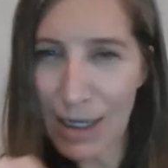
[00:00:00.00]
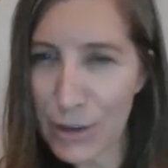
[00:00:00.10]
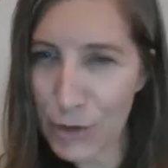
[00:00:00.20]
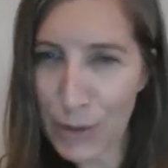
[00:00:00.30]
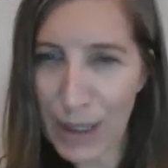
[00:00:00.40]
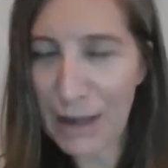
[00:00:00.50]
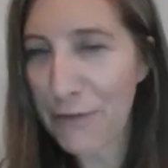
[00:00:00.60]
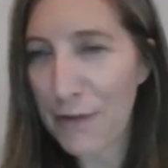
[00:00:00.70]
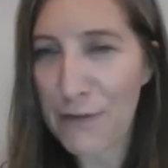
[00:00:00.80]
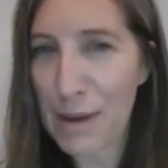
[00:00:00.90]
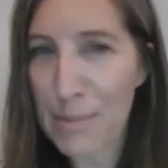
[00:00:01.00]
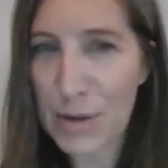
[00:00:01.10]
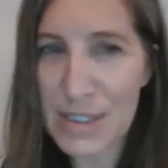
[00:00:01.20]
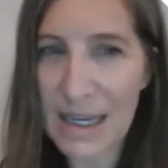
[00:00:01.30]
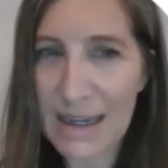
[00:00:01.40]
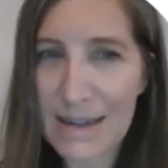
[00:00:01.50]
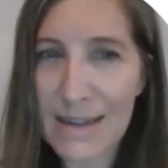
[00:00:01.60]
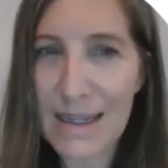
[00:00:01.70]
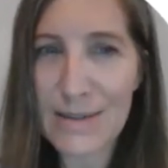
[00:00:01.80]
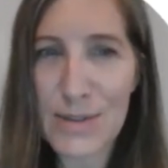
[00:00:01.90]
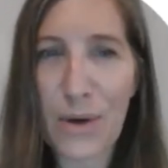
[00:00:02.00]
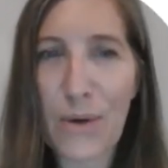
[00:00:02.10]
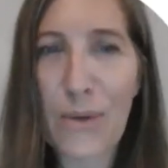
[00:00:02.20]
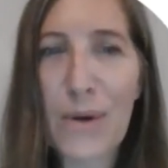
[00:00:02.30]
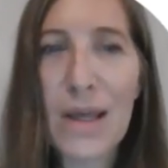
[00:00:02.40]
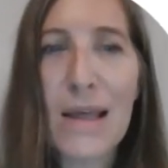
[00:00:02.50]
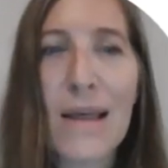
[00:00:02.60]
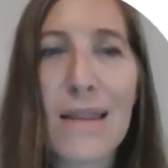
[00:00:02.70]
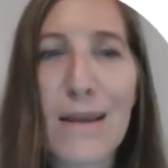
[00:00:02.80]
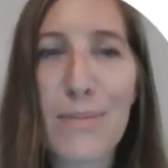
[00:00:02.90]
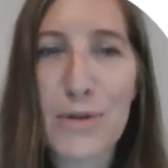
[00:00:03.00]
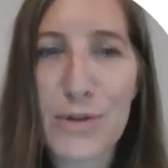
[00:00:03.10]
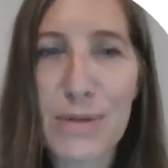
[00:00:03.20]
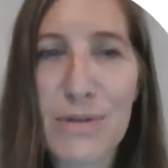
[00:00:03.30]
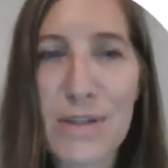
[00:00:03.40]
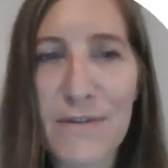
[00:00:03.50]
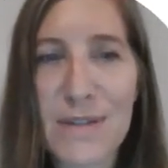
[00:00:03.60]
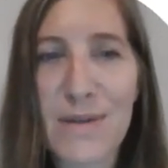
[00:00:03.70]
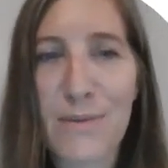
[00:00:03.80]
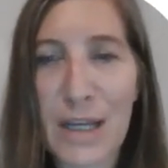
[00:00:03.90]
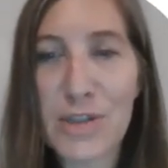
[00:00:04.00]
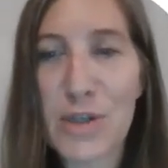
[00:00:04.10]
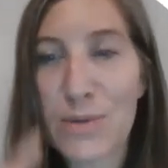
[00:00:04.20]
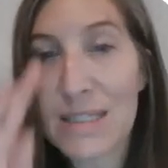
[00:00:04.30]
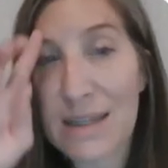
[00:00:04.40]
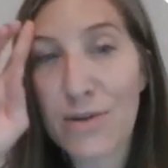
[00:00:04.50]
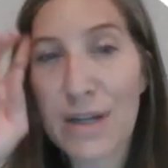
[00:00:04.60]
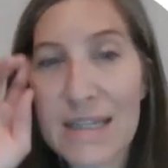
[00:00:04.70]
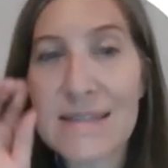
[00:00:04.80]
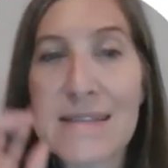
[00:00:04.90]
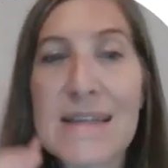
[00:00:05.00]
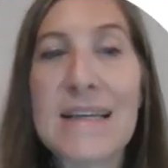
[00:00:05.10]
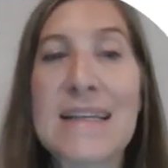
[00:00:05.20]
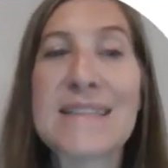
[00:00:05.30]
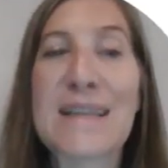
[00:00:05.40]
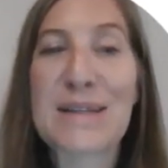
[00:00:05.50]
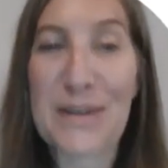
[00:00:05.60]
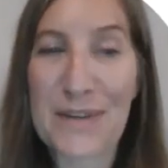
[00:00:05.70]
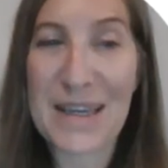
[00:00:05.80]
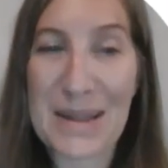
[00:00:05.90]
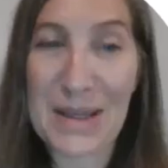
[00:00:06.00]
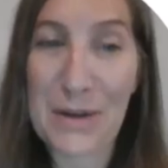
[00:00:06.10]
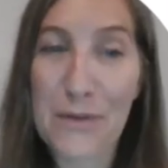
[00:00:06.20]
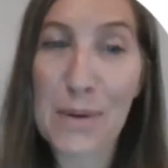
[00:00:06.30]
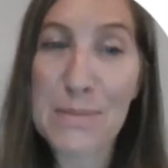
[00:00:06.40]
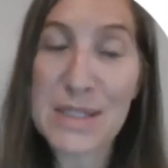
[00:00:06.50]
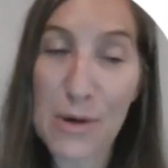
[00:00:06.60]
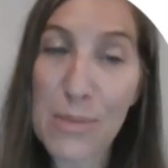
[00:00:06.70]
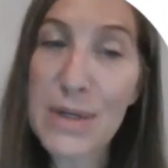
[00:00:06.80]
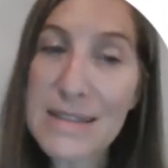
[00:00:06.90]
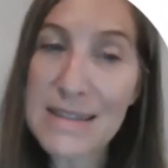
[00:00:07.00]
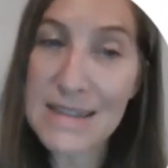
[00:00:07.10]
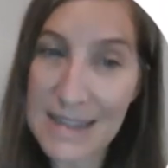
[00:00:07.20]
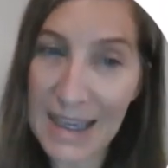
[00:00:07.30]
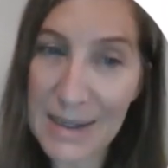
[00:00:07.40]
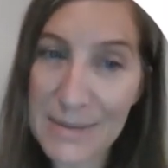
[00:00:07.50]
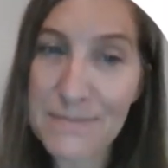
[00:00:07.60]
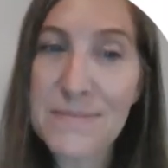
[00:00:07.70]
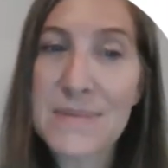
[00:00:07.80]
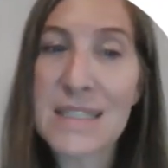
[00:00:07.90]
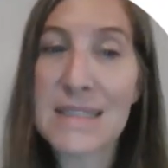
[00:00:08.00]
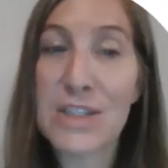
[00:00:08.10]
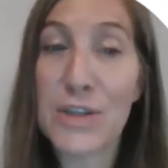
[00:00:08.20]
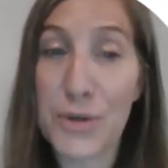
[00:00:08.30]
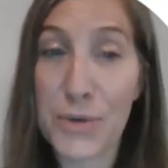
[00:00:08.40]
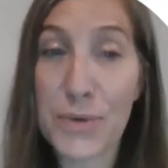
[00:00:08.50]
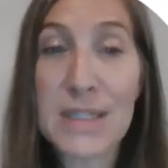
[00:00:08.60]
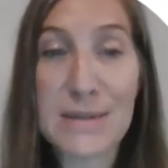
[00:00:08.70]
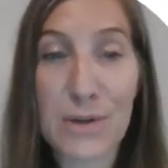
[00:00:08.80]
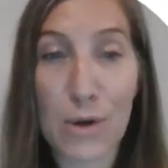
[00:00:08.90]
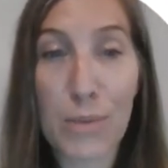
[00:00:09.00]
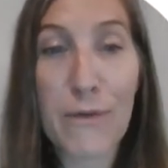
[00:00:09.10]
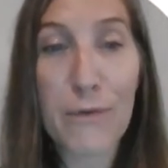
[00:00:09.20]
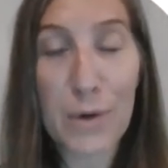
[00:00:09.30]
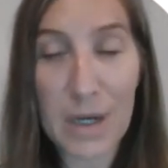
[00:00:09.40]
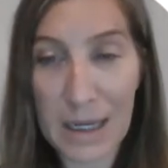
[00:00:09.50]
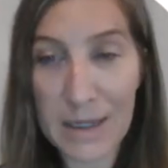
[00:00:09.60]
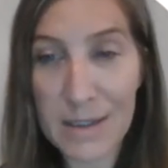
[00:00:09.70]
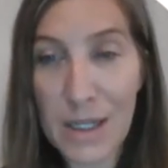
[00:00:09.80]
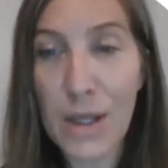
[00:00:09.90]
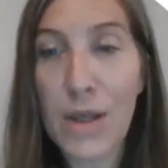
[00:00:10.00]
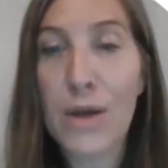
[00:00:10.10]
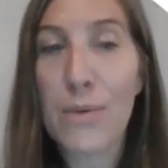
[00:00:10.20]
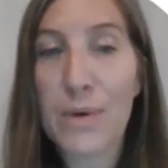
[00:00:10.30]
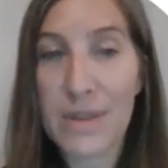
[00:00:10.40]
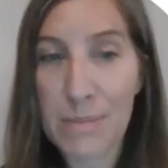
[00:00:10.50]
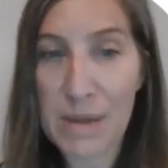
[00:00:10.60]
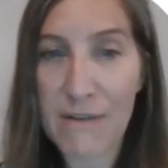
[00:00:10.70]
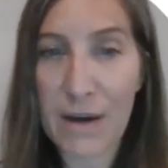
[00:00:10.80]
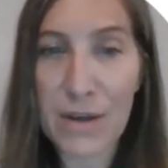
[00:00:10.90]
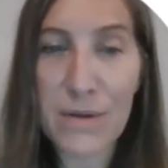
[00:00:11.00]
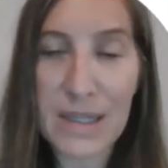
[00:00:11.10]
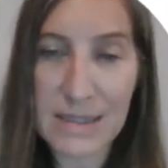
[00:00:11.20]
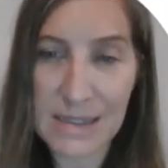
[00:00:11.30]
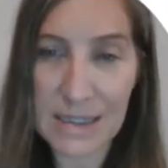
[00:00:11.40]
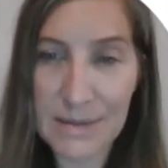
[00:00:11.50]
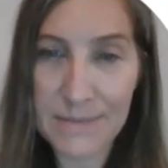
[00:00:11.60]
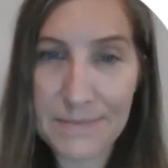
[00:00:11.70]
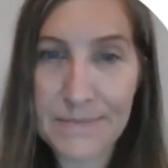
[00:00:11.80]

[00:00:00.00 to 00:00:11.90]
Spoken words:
under like 50%. And so the prescription to visit ratio decreased significantly from 0.68 to 0.49 with the p-value listed.